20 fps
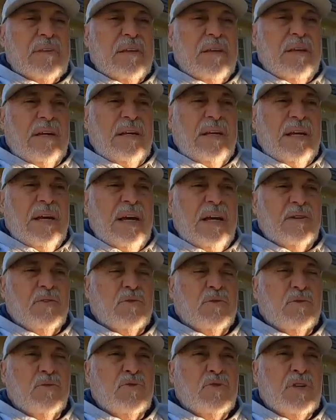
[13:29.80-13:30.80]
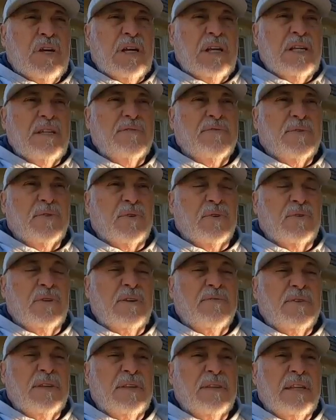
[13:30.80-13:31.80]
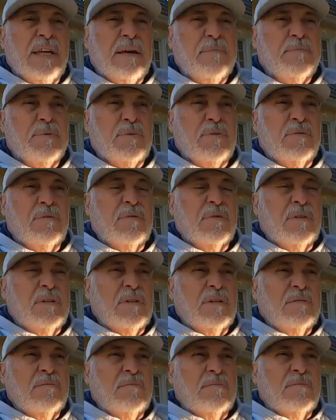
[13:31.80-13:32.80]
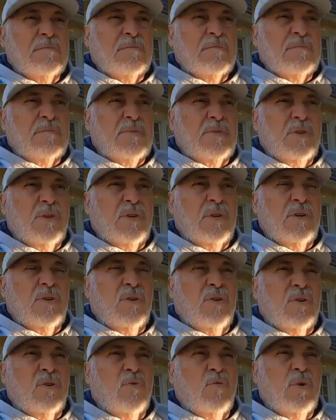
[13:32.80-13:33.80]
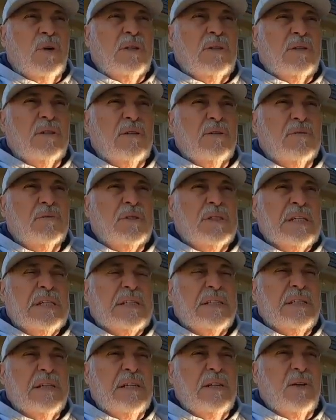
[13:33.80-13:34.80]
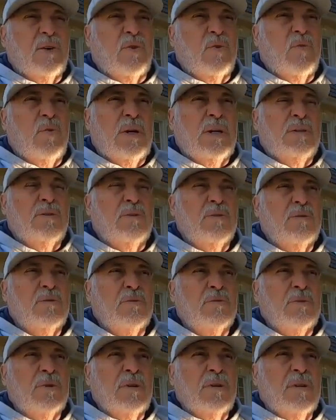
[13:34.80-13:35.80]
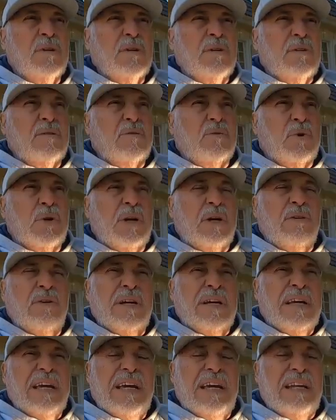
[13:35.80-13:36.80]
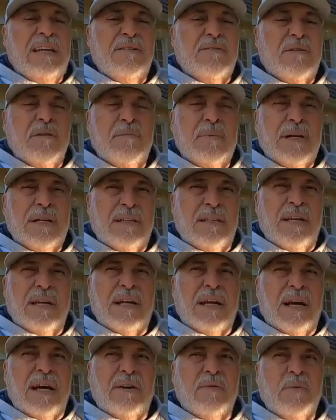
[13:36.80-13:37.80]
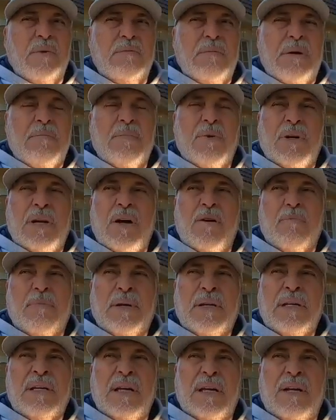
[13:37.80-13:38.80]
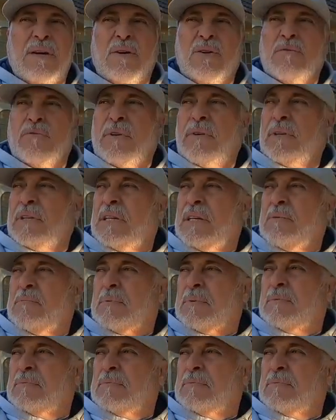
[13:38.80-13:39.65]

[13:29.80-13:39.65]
and it has 2 settings for different depths. You can go to 1 to 60 or 1 to 380 or something like that. I don't remember now, but it goes very deep.